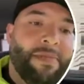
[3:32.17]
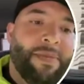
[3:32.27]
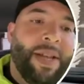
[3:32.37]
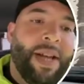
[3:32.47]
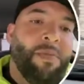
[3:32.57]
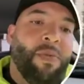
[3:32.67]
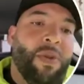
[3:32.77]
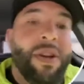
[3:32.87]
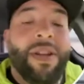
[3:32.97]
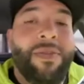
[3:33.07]
I'm
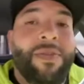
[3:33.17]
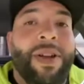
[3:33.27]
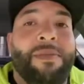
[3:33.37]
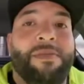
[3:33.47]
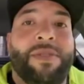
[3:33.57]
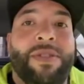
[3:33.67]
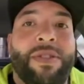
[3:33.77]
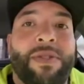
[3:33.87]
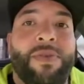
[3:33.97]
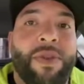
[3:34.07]
working, I'm
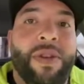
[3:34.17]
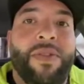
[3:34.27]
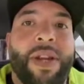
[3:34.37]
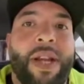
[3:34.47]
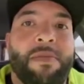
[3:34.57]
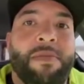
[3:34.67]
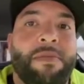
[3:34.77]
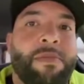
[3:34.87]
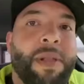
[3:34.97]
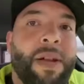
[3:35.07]
starting to work right now, blah
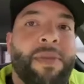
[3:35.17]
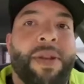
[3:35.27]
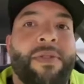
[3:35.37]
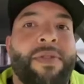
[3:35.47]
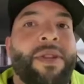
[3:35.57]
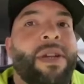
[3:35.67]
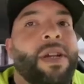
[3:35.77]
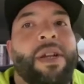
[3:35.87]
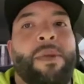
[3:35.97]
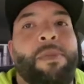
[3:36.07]
blah blah, whatever,
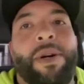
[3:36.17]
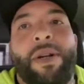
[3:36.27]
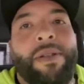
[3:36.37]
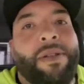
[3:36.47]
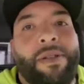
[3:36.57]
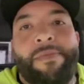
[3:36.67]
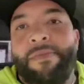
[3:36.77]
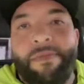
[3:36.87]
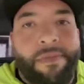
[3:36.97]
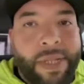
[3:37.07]
but
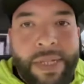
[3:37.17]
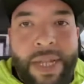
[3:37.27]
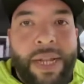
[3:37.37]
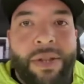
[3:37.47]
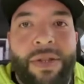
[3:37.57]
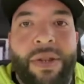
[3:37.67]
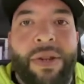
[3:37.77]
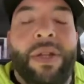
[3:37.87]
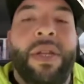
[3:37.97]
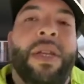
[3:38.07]
this, that, and the
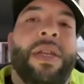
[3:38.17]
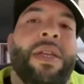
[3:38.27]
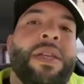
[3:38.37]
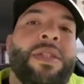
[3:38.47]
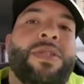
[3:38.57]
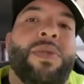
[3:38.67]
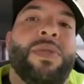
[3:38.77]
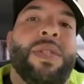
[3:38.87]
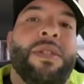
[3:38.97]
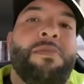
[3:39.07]
third. So
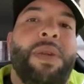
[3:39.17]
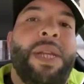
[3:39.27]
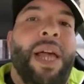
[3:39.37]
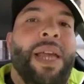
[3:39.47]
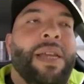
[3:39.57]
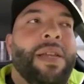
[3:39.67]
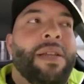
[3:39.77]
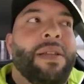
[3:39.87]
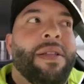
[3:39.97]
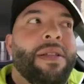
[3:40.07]
it's gonna be like
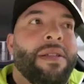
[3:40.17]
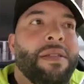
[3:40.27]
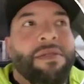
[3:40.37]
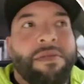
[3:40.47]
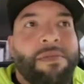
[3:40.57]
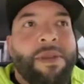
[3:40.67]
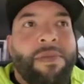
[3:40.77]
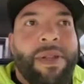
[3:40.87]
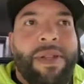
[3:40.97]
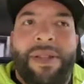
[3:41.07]

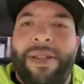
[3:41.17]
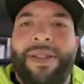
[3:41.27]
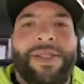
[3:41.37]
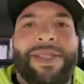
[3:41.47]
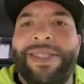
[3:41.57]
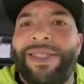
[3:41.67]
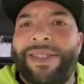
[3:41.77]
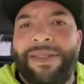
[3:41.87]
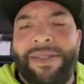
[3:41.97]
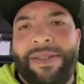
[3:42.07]
maybe like
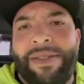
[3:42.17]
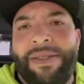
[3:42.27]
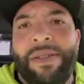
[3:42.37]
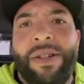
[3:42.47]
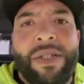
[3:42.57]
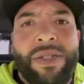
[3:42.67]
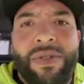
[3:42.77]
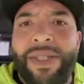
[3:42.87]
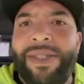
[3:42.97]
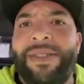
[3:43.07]
$600,
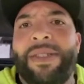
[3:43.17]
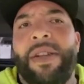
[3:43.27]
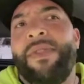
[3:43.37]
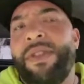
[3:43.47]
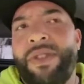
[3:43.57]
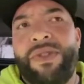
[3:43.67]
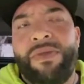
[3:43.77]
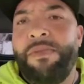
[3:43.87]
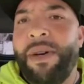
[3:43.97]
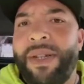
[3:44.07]

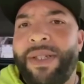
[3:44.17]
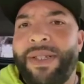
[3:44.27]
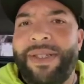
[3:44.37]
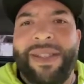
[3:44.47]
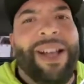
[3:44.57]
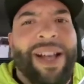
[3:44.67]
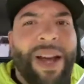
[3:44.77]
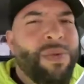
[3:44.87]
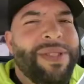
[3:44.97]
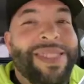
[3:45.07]
$700, I
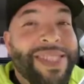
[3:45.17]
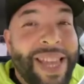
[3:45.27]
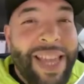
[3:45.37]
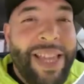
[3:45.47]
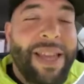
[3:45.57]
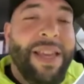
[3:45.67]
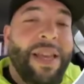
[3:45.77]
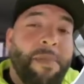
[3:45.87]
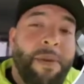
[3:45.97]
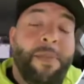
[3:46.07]
would say.
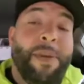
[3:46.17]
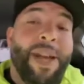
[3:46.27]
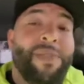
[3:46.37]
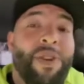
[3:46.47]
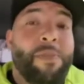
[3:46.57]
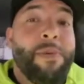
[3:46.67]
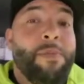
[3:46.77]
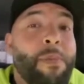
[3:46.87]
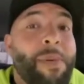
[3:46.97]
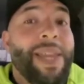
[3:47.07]
Maybe I've heard
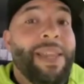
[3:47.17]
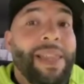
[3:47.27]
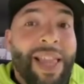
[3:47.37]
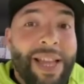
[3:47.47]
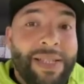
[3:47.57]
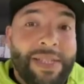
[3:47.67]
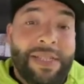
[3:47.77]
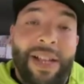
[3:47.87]
people paying less.